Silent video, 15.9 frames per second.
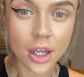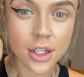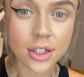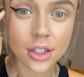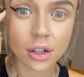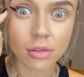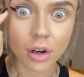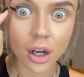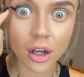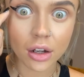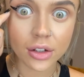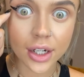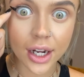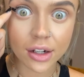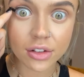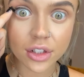So what I'll
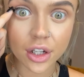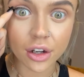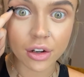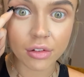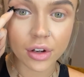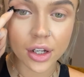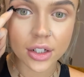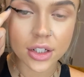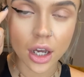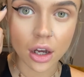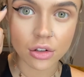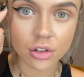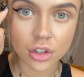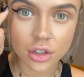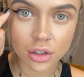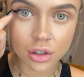now do is I'll
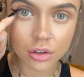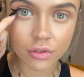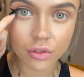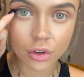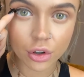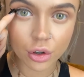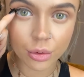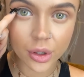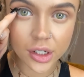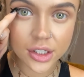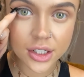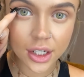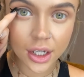just look forwards